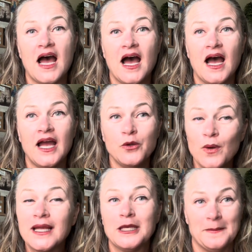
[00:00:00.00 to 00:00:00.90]
I
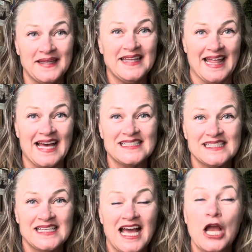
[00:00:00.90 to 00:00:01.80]
recommend that.
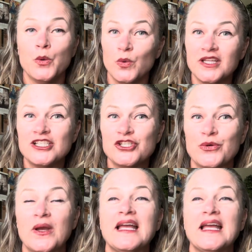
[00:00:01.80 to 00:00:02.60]
I really do.